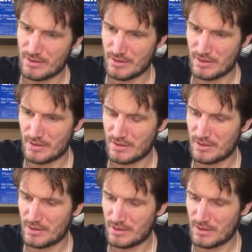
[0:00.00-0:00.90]

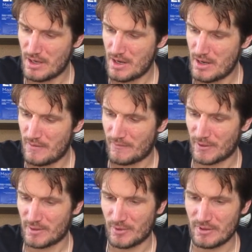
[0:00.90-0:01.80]

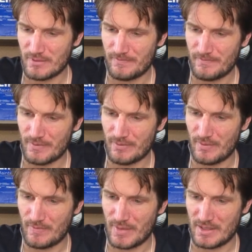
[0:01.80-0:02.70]
FOD Sports
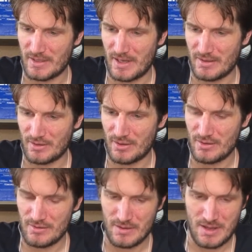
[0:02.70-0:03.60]

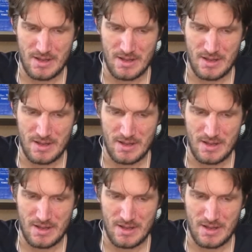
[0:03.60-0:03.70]
BTS2.